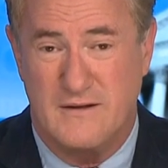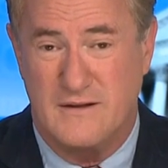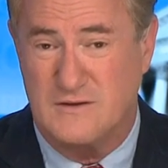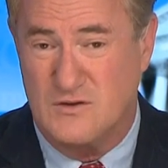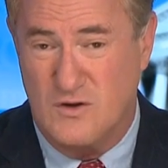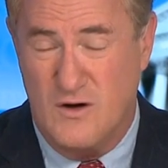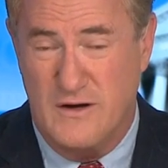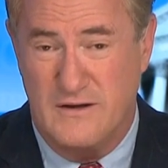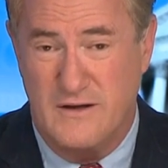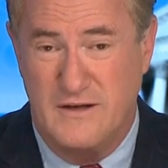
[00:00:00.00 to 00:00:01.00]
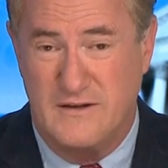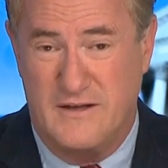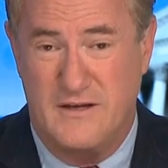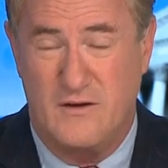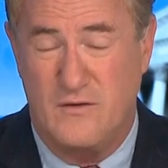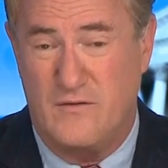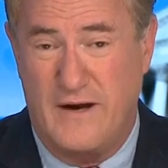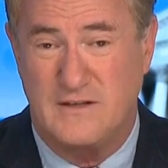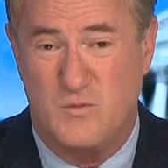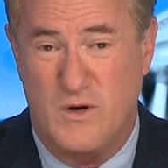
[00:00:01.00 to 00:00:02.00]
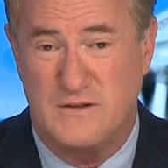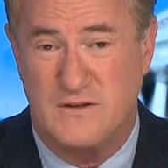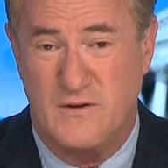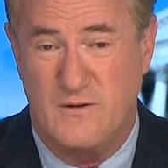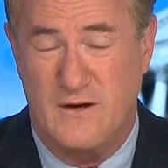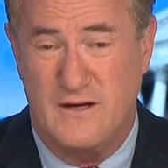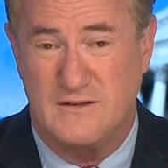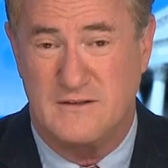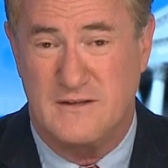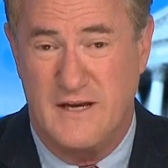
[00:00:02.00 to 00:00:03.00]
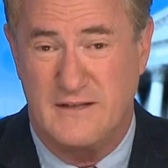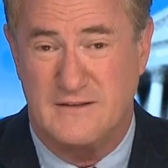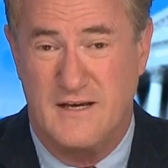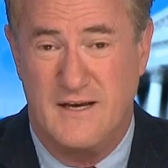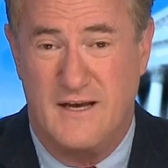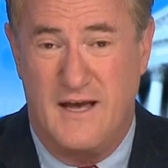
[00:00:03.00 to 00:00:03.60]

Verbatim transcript: that started to kill the vice president of the United States oh,